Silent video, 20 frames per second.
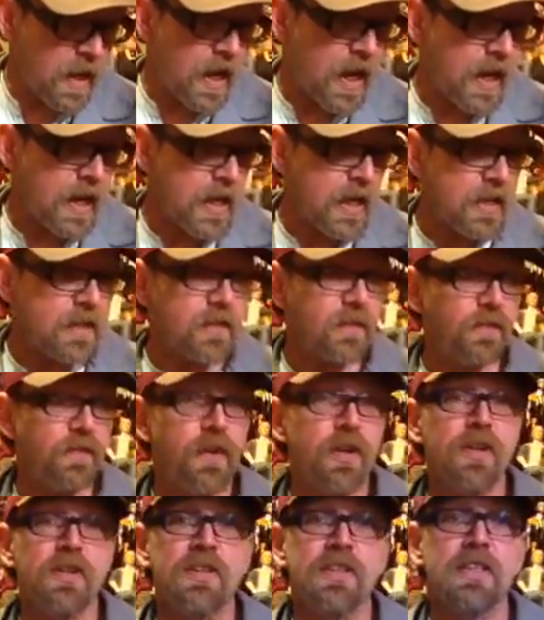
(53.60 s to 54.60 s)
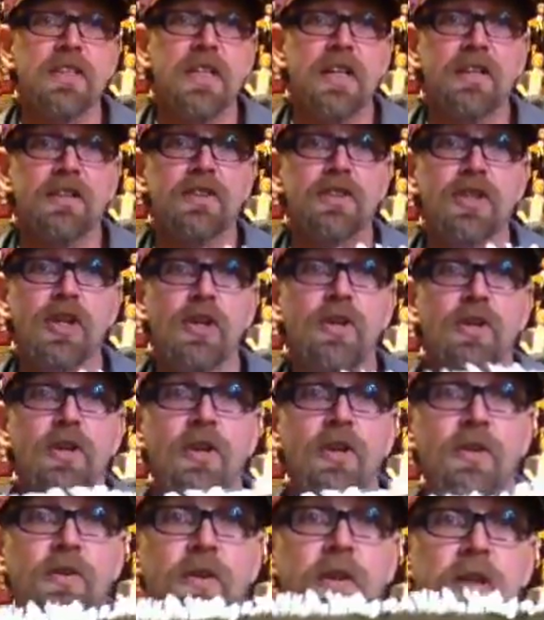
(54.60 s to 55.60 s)
I guess first I'll show
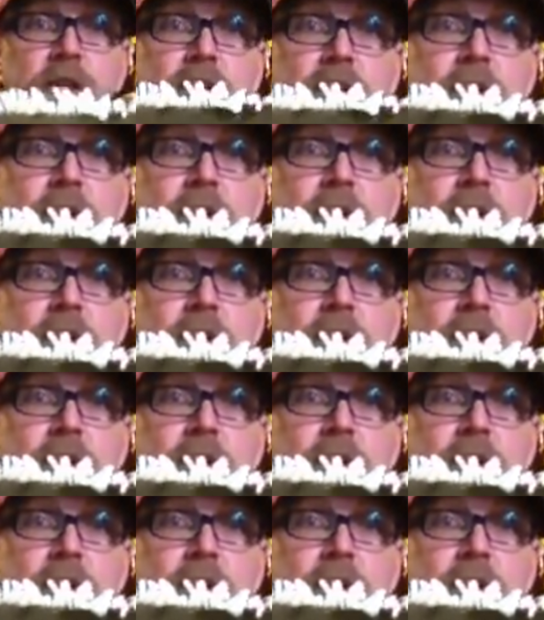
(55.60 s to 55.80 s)
you.